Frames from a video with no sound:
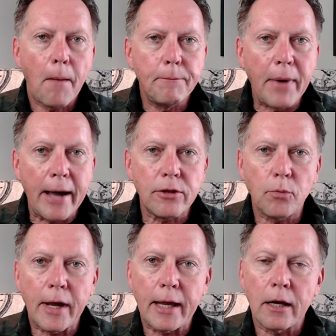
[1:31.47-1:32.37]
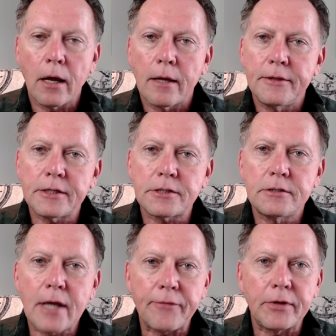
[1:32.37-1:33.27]
By the way, this
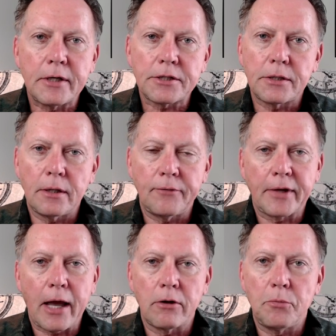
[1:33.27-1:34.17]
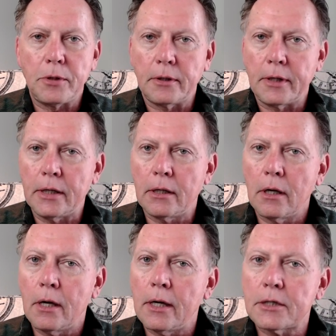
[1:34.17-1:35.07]
definition of accountability
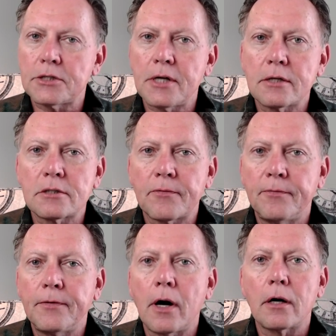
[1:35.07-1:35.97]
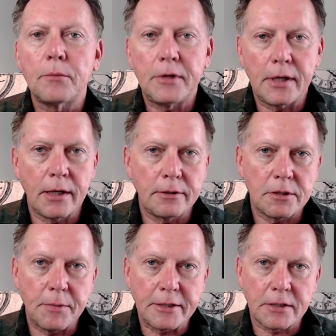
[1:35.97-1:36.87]
extends far beyond
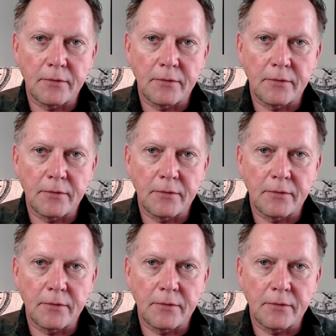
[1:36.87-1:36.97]
domestic